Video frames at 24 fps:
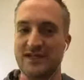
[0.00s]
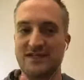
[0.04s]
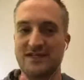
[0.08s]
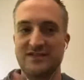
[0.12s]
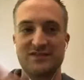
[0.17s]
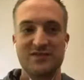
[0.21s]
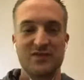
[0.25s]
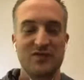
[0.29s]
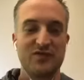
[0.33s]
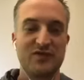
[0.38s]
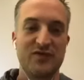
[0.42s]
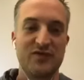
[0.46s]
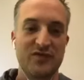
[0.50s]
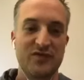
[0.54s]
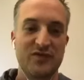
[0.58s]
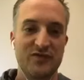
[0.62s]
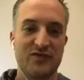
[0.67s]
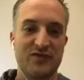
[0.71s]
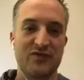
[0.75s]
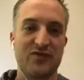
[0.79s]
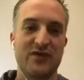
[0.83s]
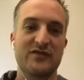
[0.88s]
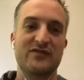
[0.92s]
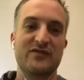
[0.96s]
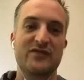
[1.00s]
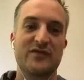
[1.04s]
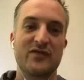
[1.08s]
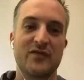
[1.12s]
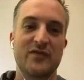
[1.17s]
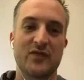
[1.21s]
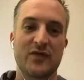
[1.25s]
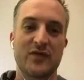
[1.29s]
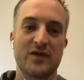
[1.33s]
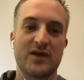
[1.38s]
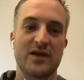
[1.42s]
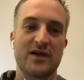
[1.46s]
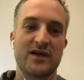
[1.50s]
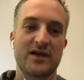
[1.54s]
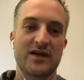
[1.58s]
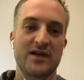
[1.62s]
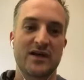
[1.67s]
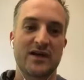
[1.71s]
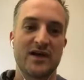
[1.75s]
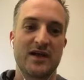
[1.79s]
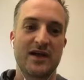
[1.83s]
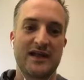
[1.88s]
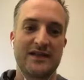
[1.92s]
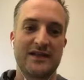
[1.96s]
sold through their inventory
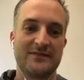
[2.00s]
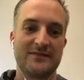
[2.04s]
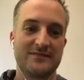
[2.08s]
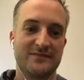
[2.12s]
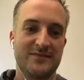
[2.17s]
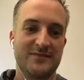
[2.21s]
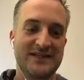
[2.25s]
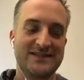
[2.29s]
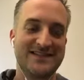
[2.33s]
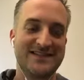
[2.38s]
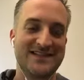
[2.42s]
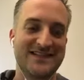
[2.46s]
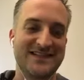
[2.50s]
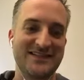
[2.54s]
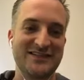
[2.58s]
and basically